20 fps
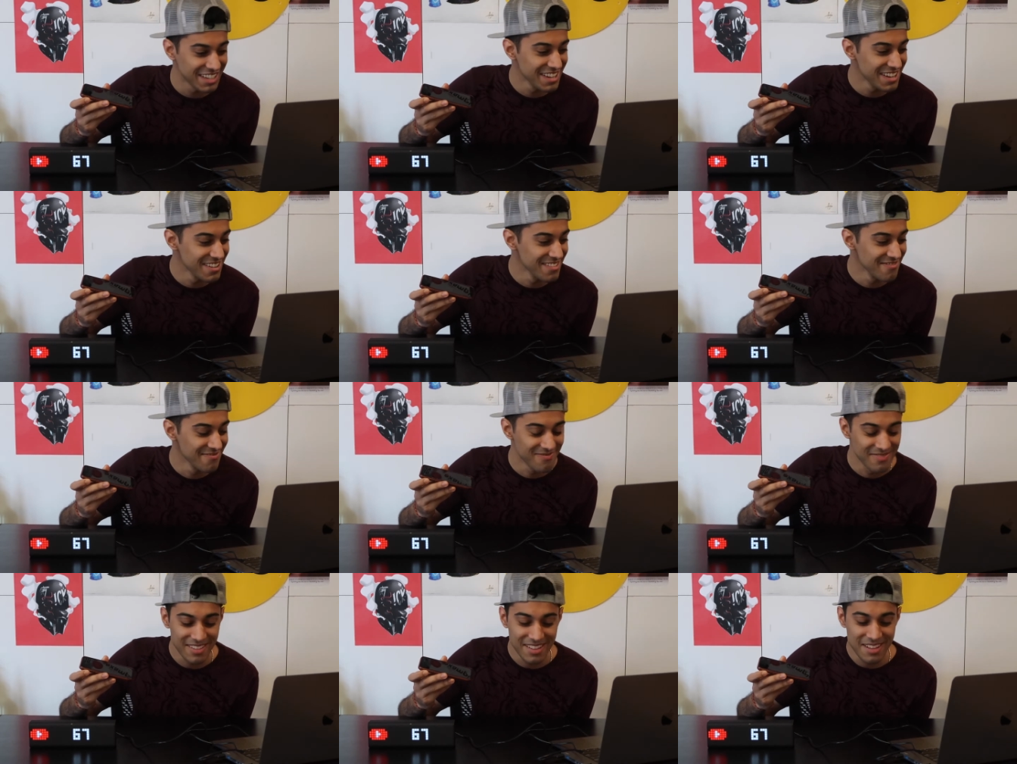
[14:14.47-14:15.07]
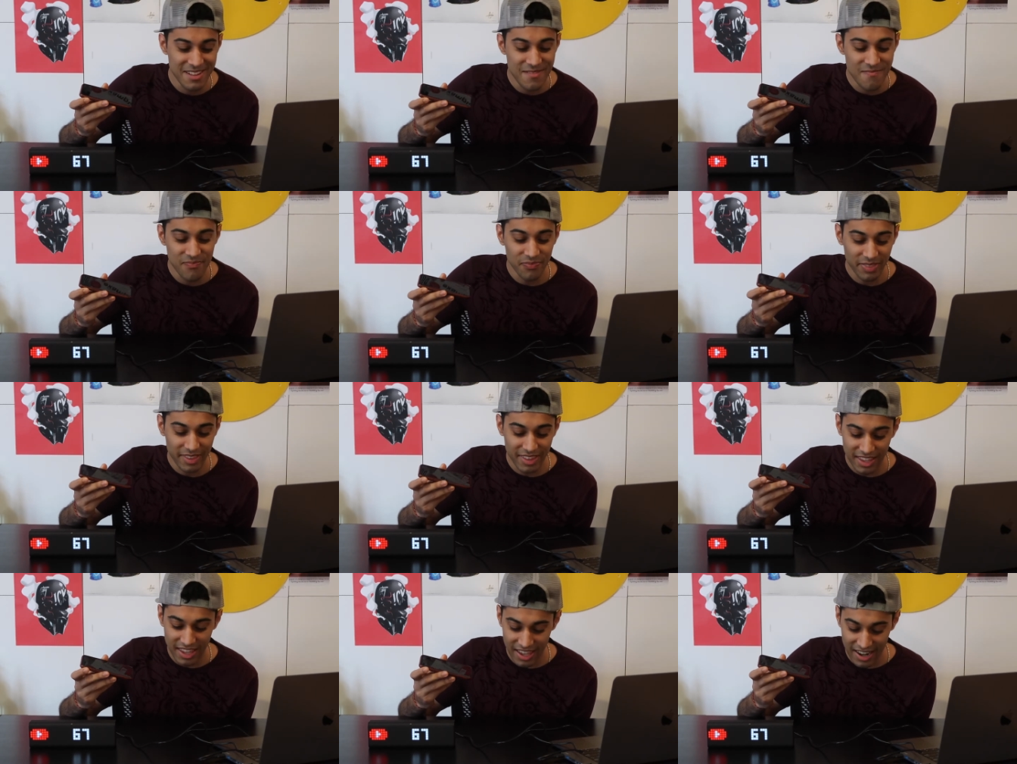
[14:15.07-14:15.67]
Um,
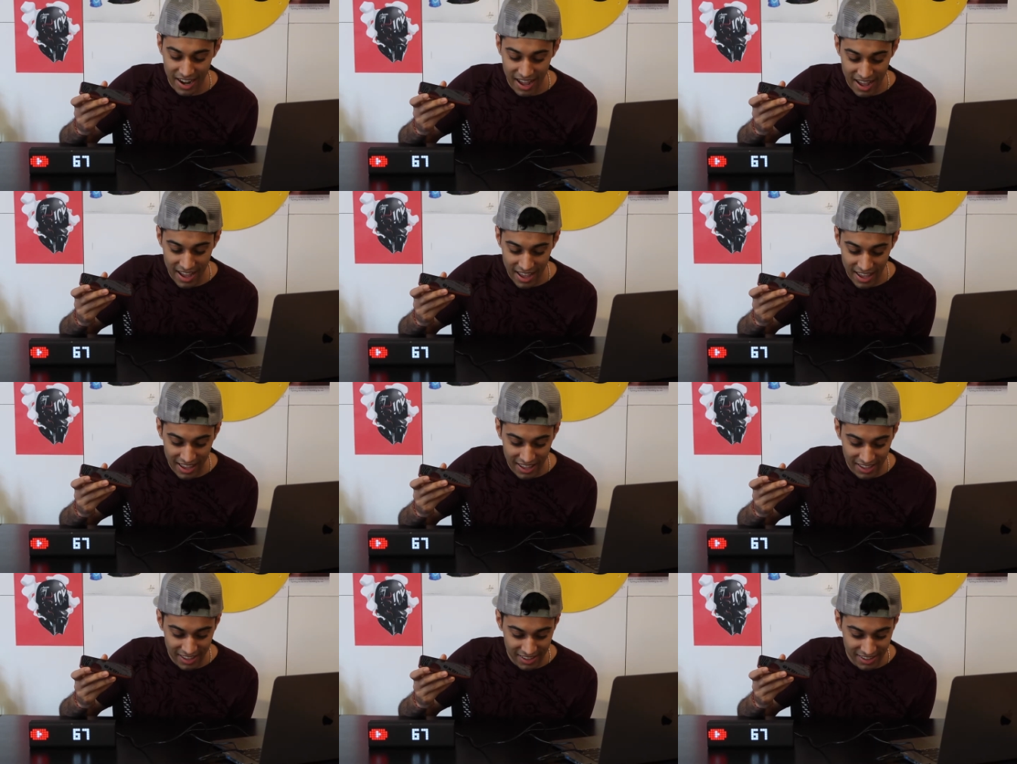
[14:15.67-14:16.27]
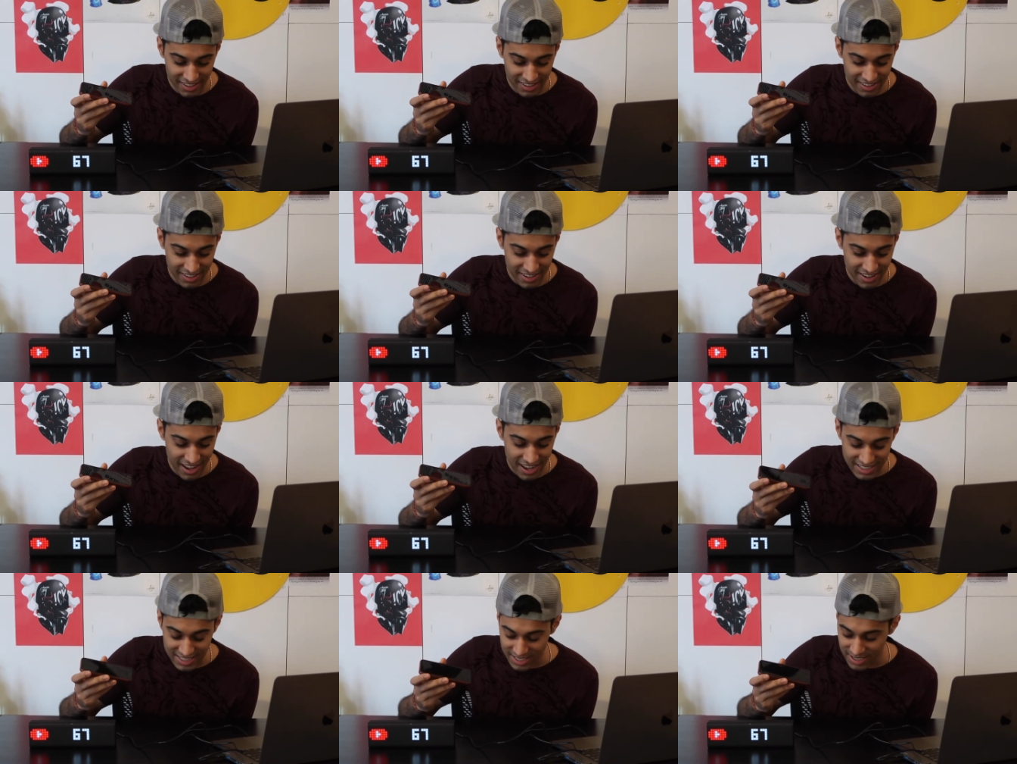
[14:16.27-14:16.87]
can I
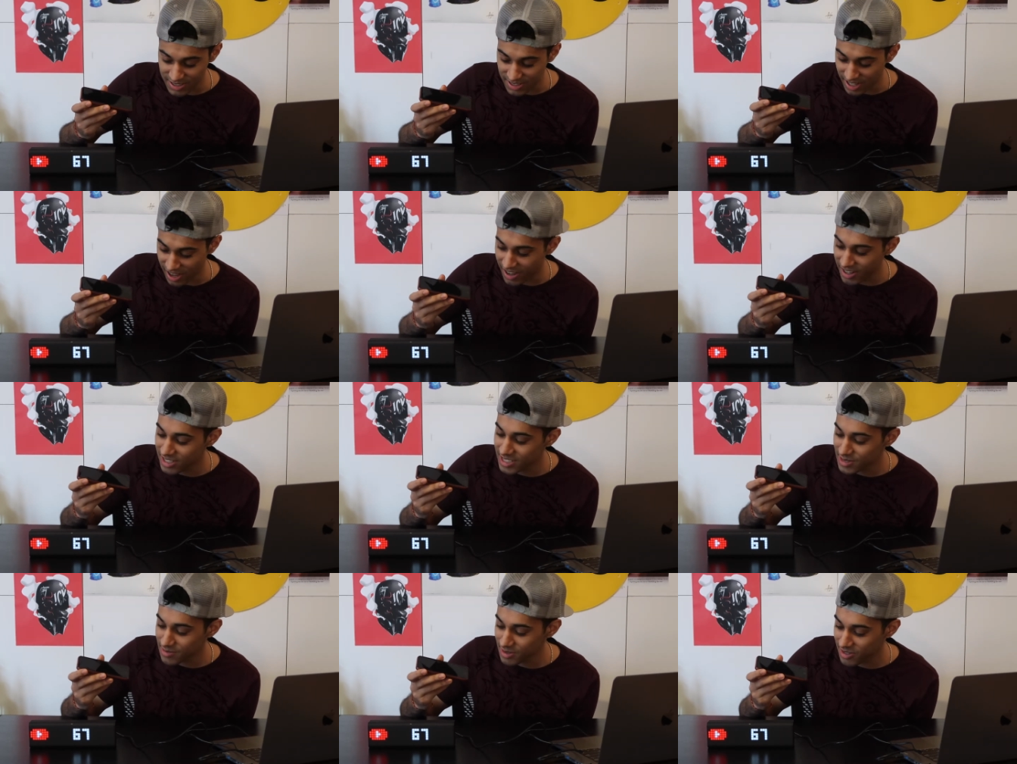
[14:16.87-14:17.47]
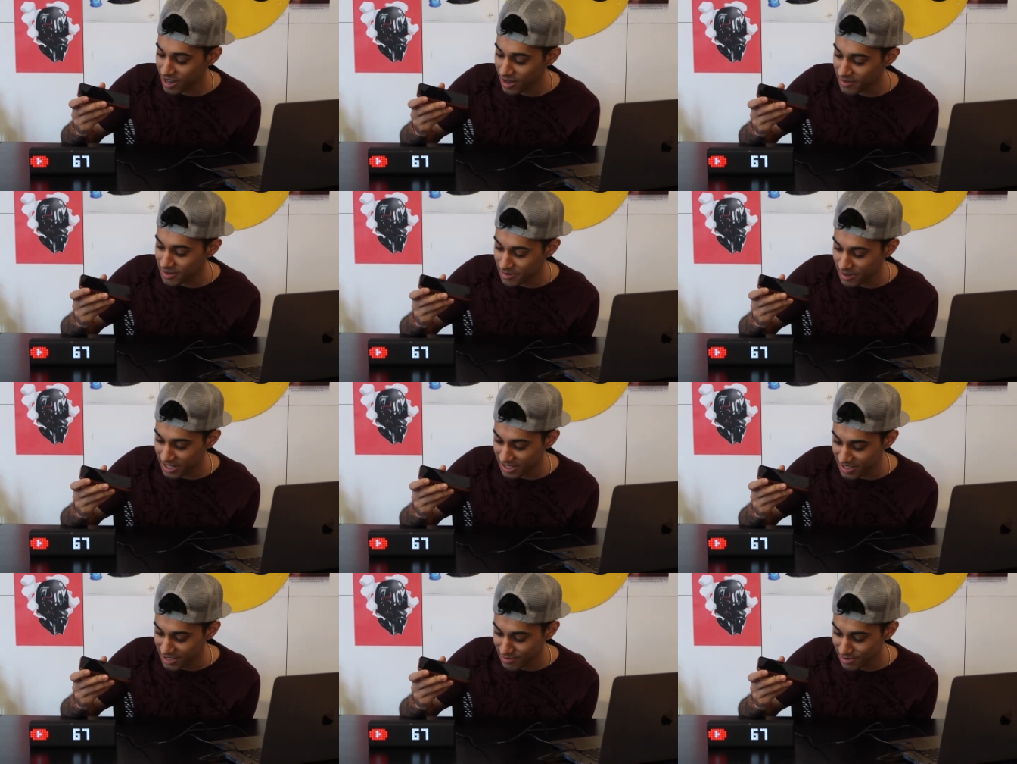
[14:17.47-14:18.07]
ask you, are you subscribed to
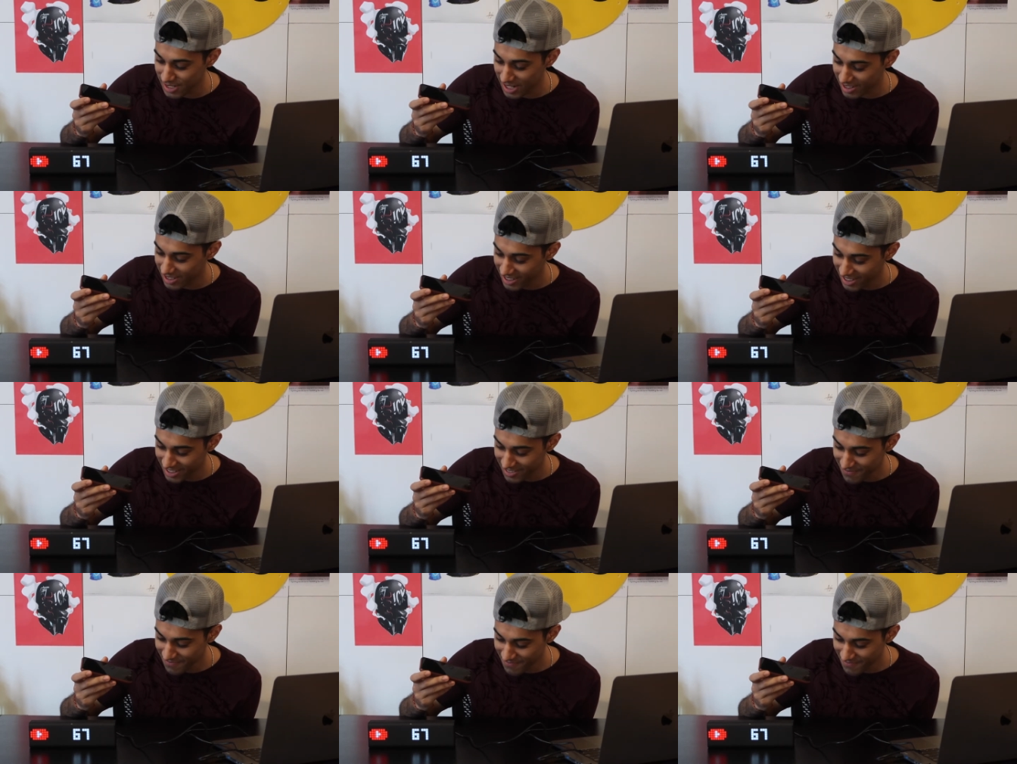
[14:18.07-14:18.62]
my YouTube channel?